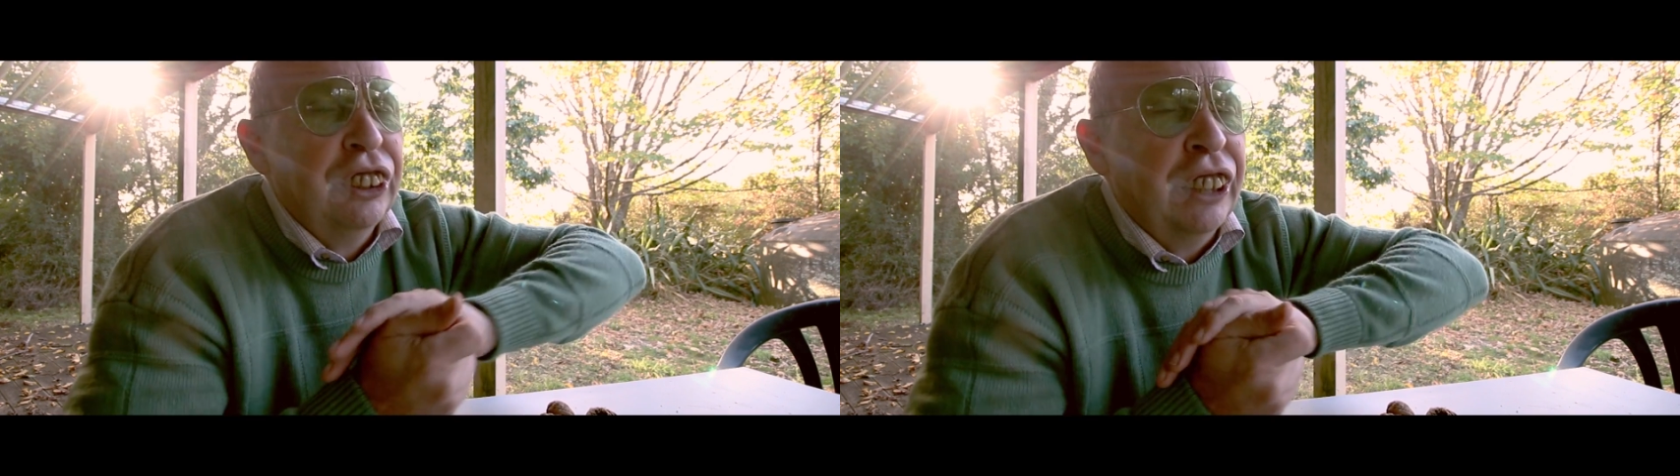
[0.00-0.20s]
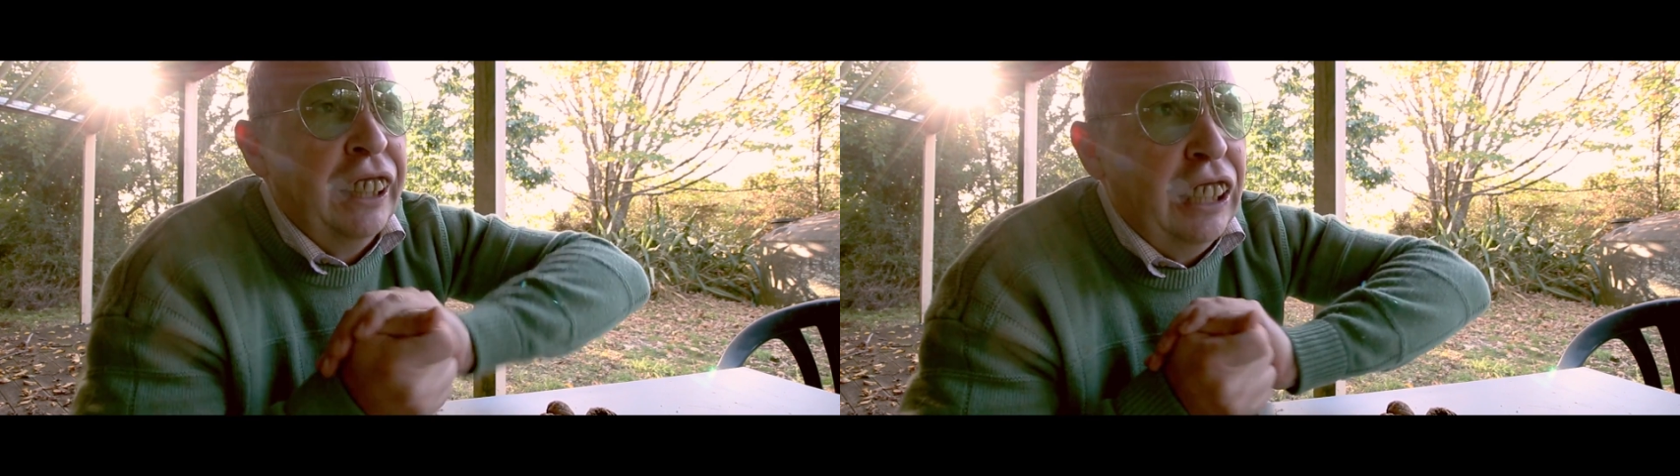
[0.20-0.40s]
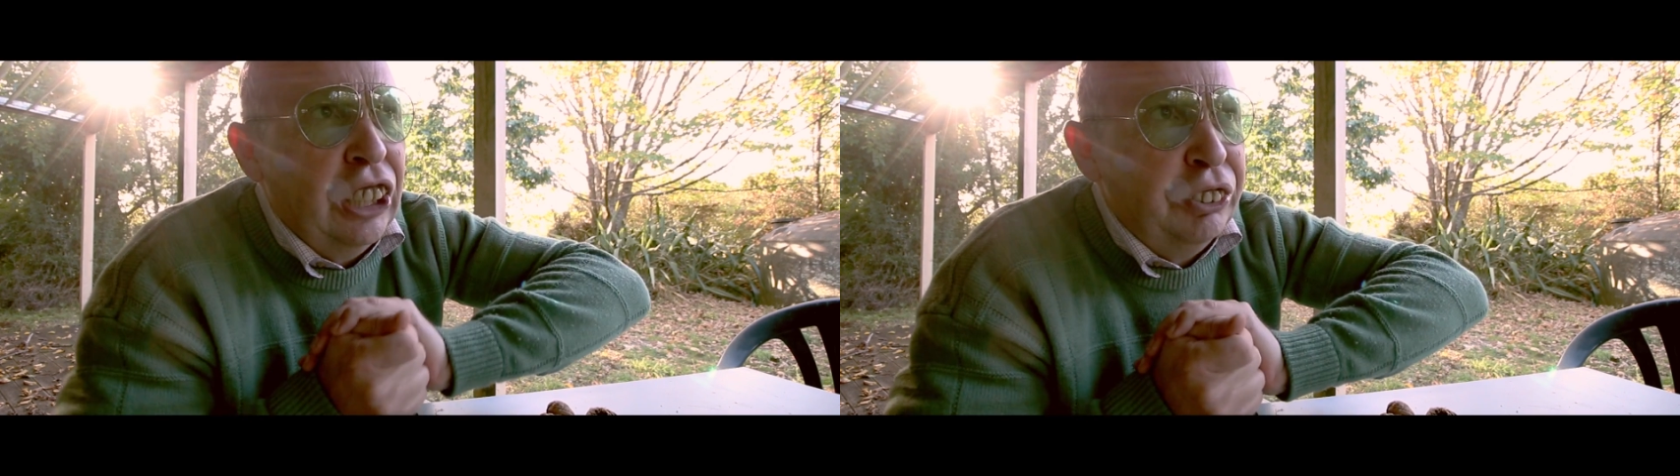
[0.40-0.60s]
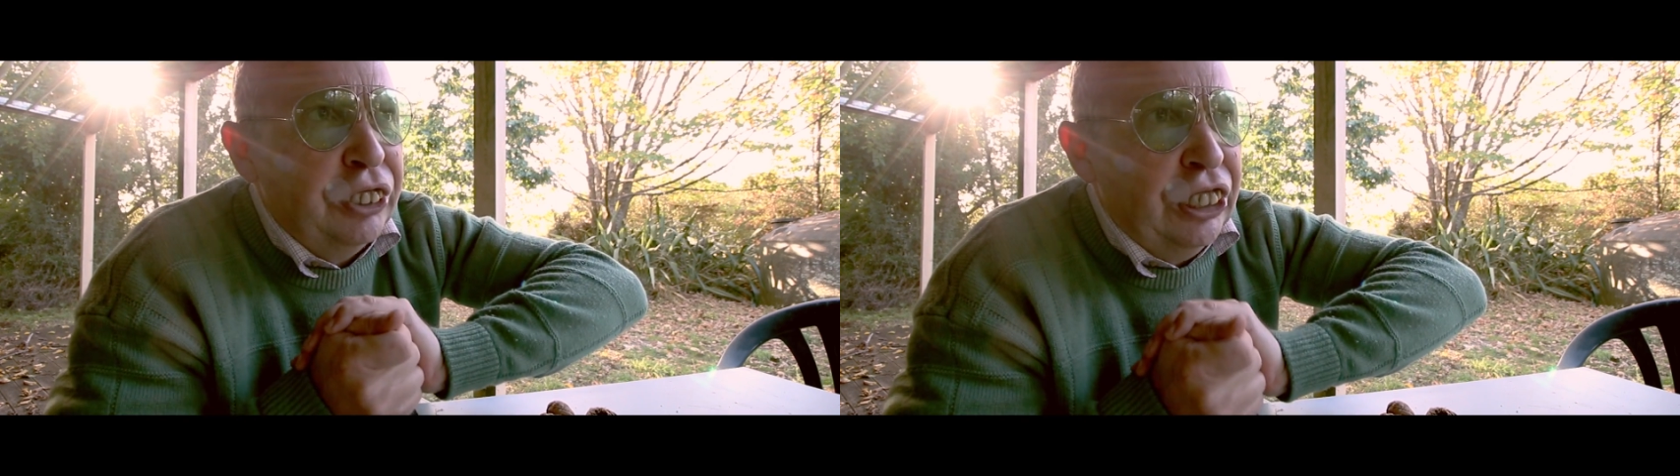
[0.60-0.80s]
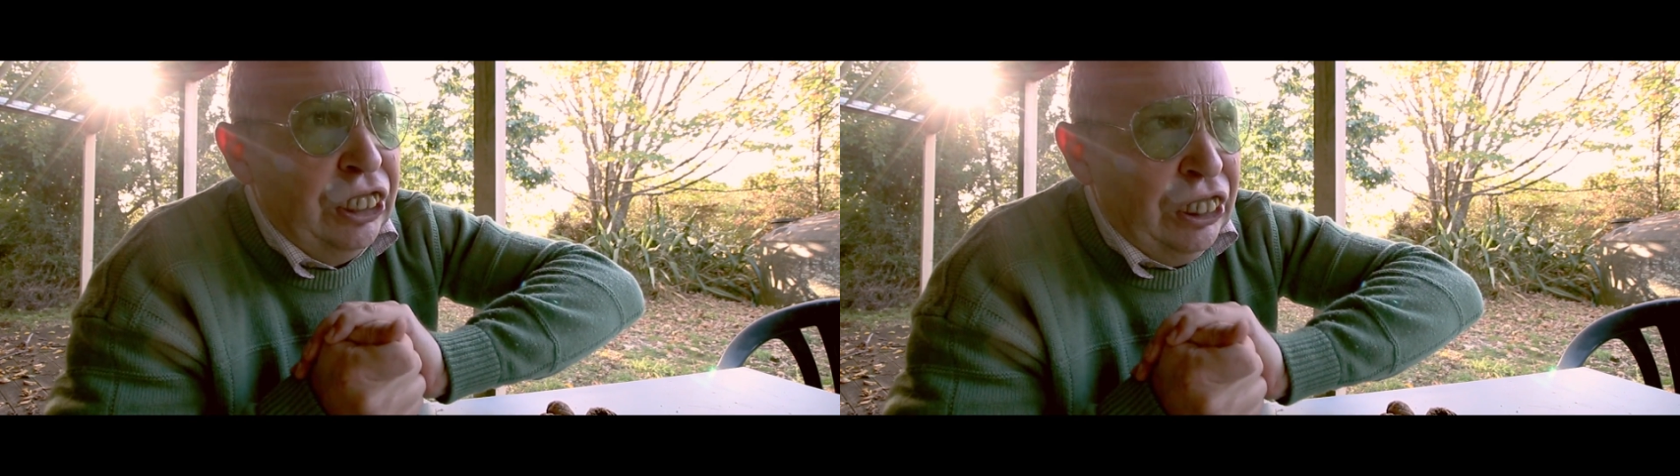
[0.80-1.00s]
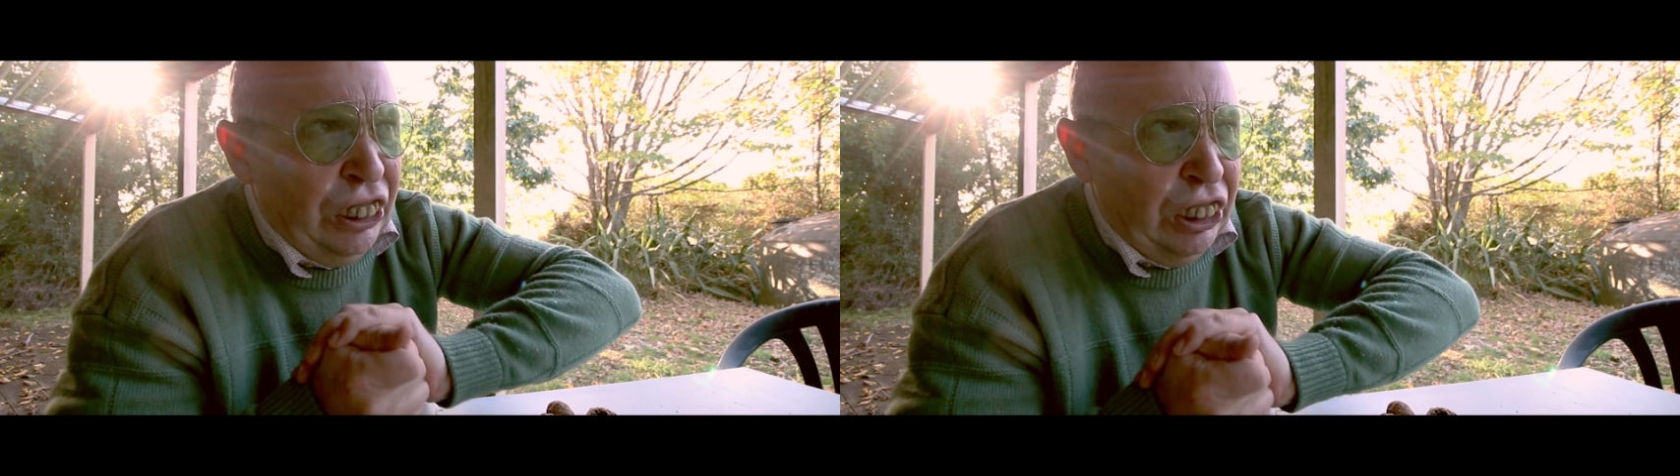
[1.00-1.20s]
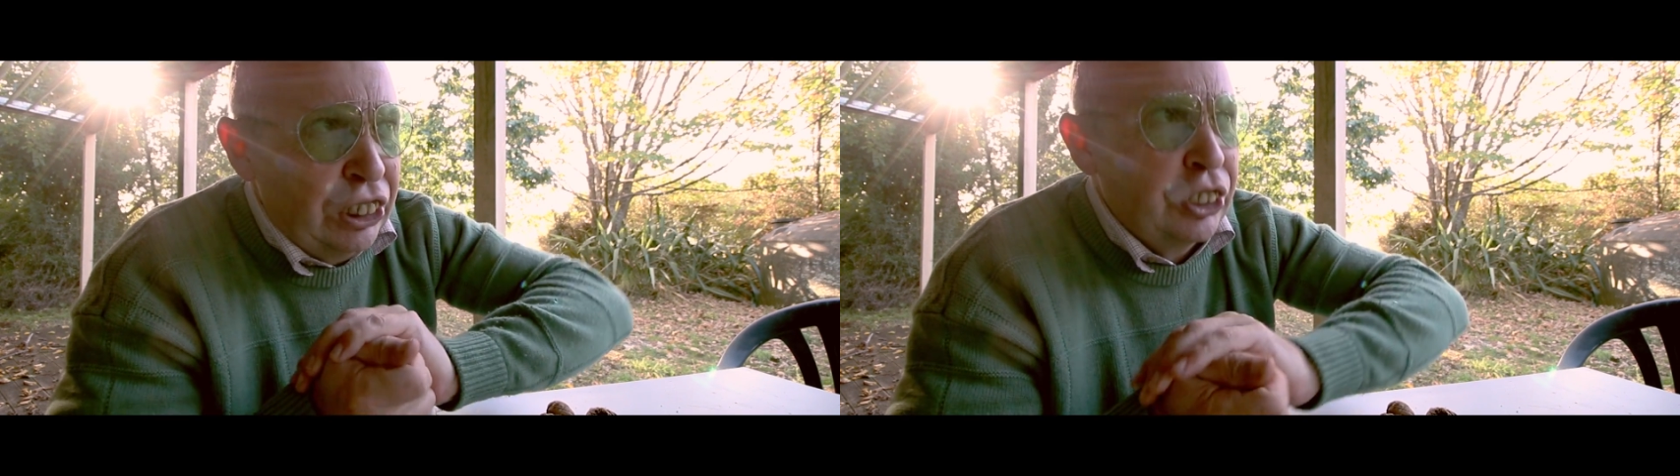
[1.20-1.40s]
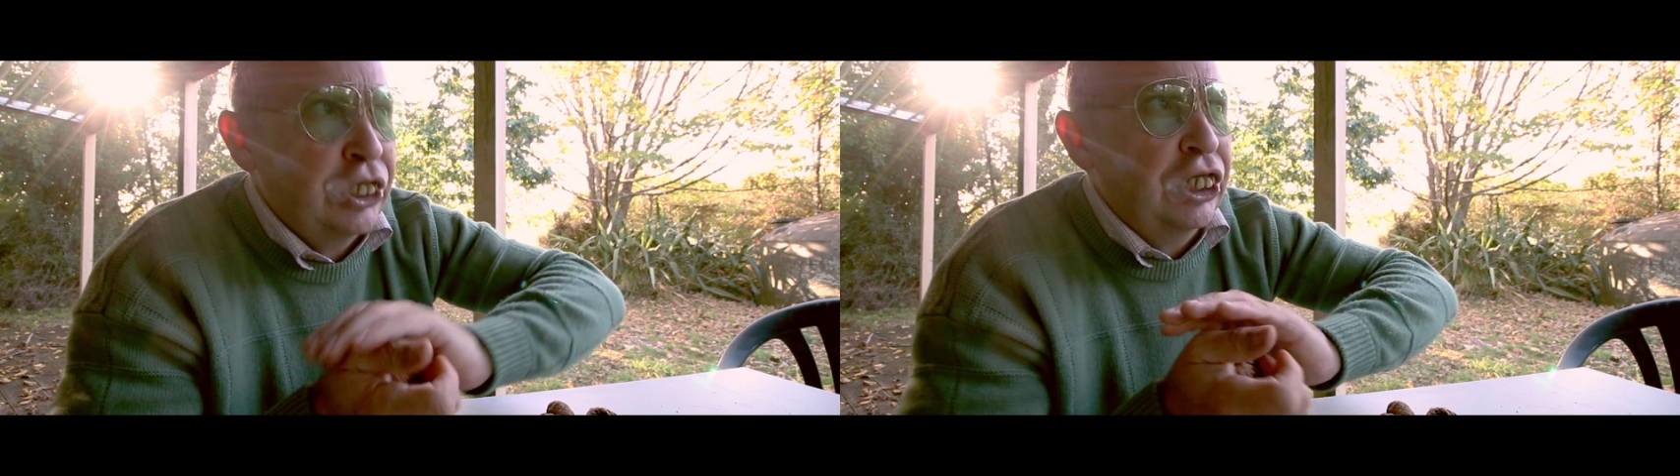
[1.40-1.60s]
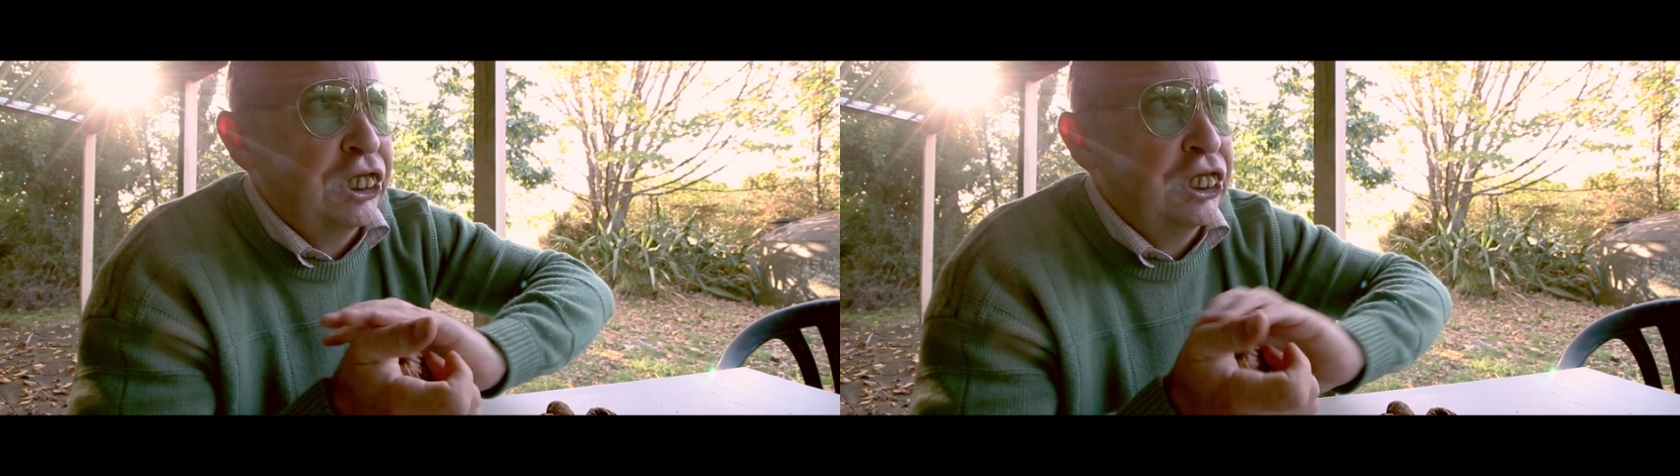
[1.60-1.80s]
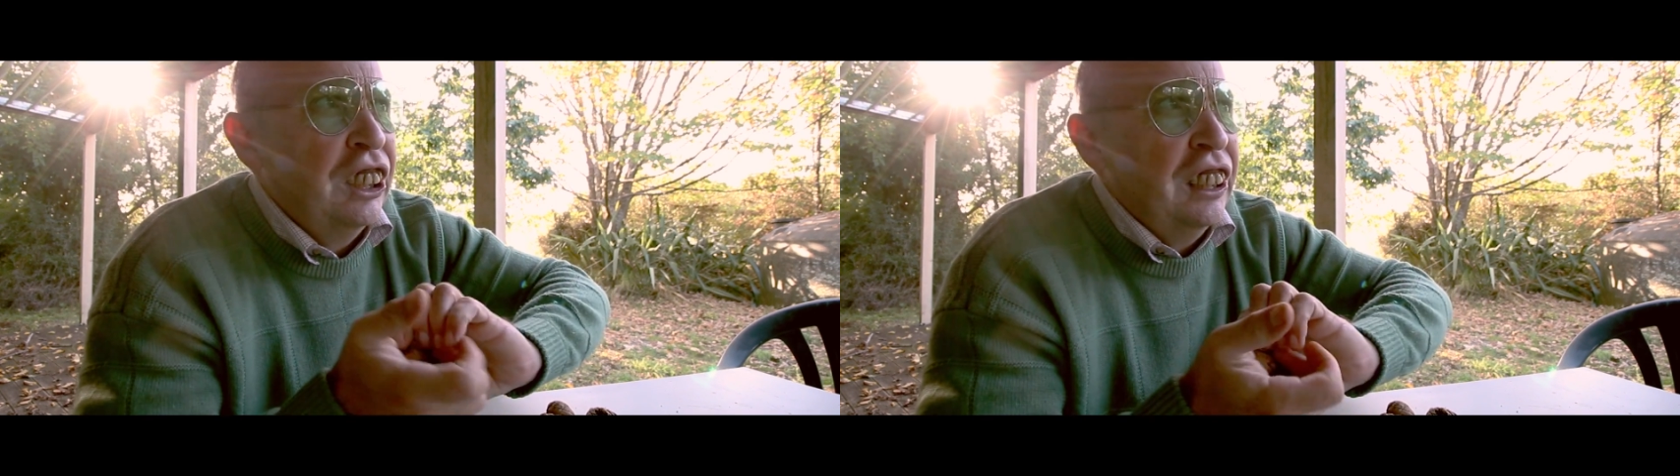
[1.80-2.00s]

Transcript: in half there. Now I crush